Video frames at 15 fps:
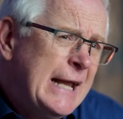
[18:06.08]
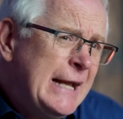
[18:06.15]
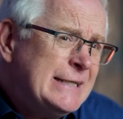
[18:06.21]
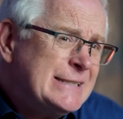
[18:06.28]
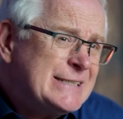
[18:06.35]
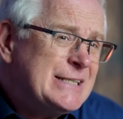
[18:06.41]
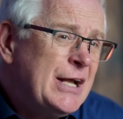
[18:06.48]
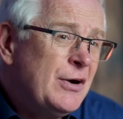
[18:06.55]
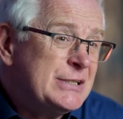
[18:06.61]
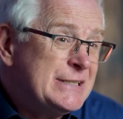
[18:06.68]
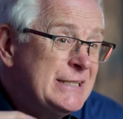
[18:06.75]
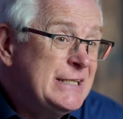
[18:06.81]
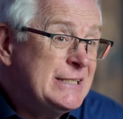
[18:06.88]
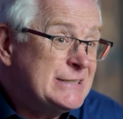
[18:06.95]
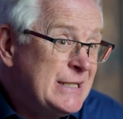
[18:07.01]
Getting
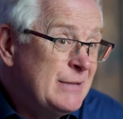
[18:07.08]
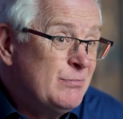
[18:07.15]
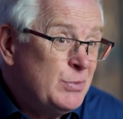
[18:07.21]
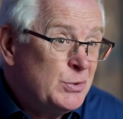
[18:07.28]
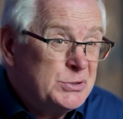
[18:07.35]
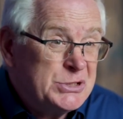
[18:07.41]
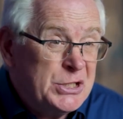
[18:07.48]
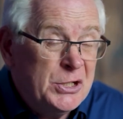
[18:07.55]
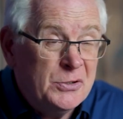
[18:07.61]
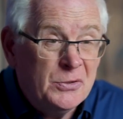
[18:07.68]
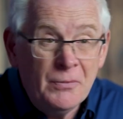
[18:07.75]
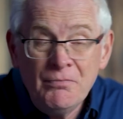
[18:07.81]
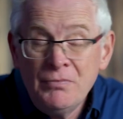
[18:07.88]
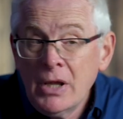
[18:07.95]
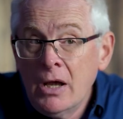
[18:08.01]
started is simple too.